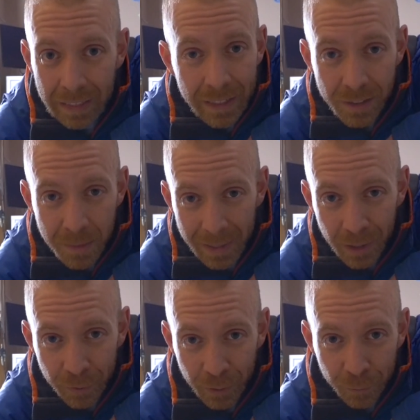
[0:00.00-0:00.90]
He doesn't
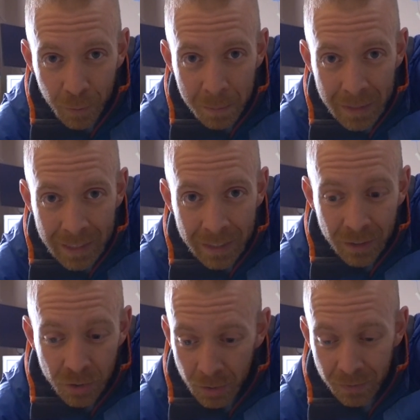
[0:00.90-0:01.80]
benefit from me
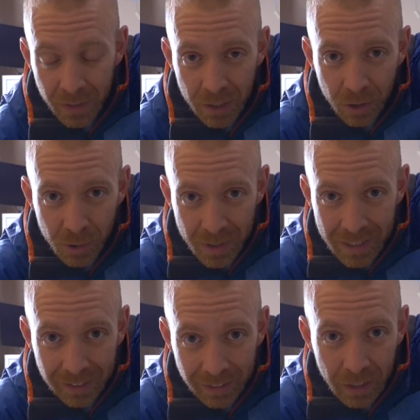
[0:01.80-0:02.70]
doing videos
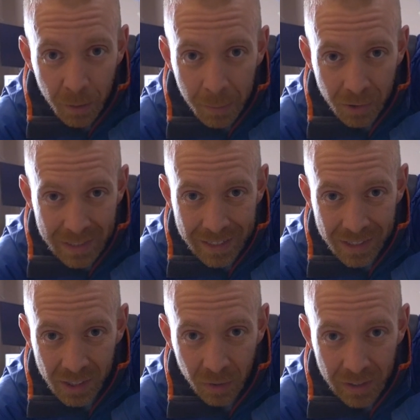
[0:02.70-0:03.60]
daily about
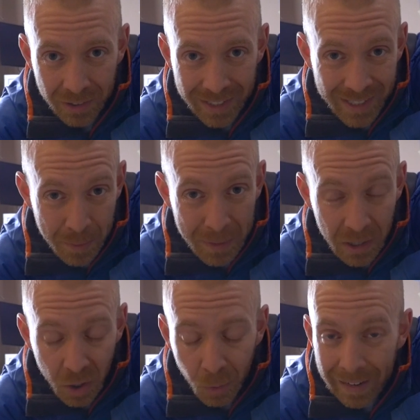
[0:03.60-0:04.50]
dancing around in a
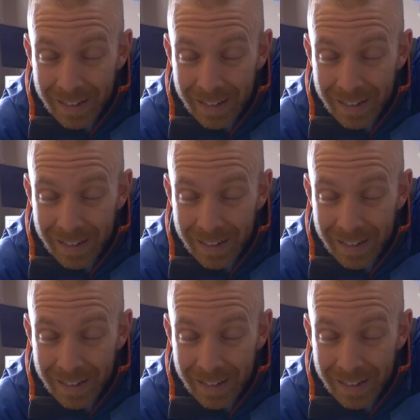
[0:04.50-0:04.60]
Speedo,